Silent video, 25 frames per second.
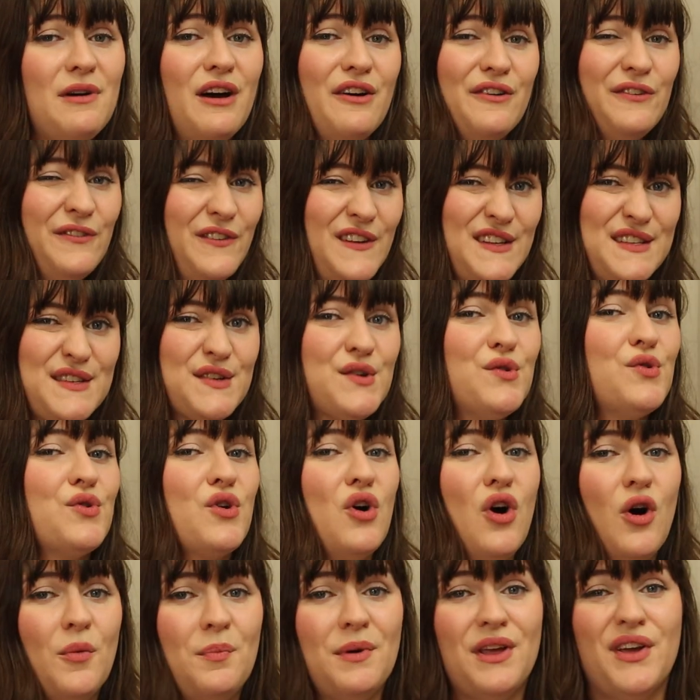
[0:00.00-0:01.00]
a physical
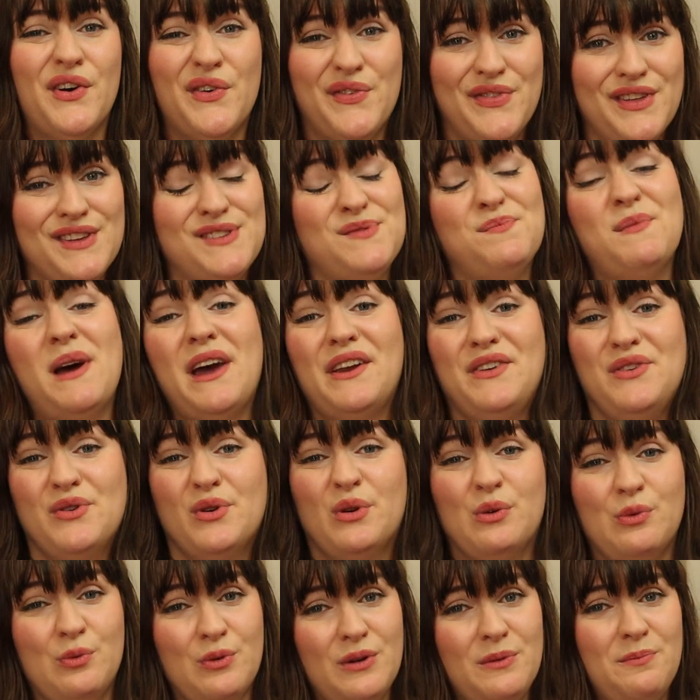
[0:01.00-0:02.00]
copy of this
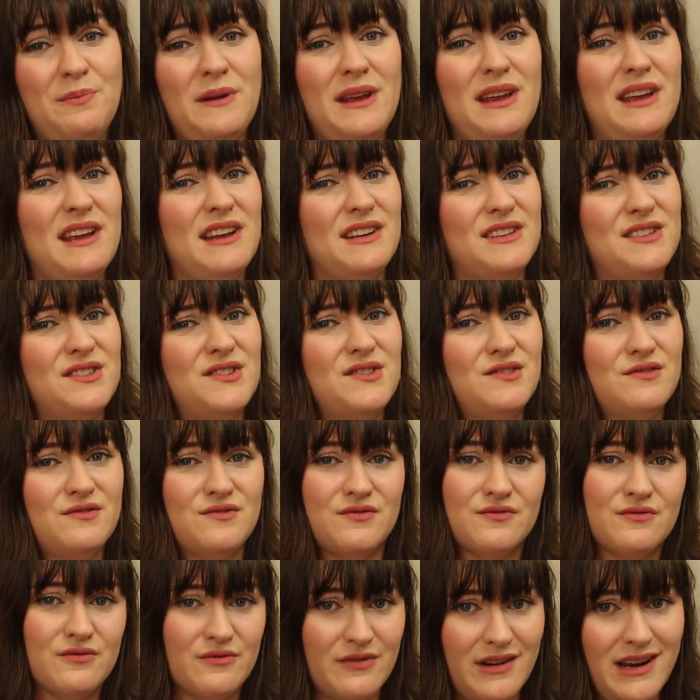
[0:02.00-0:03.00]
manual would be
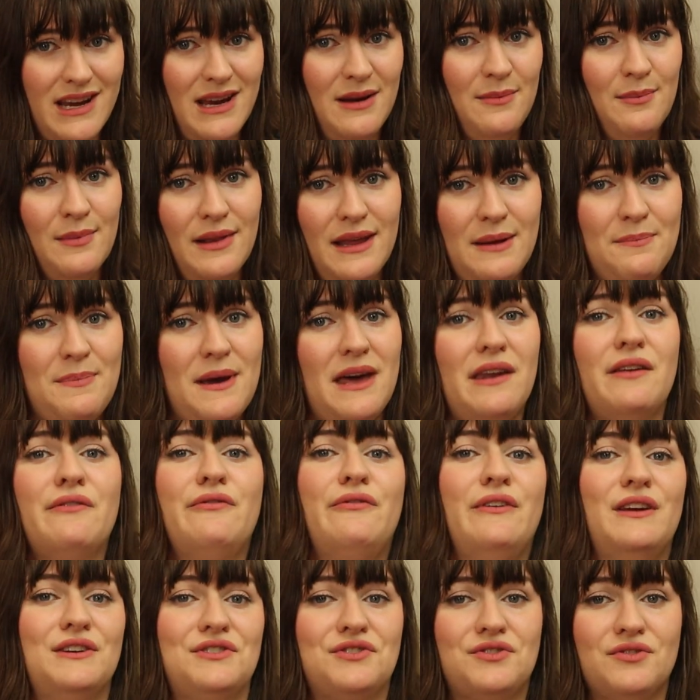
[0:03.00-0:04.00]
extremely
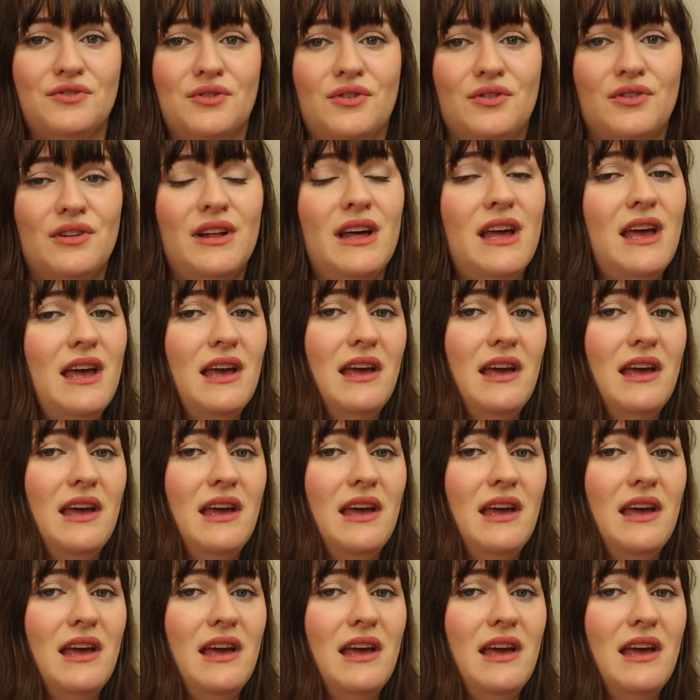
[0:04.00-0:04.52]
beneficial.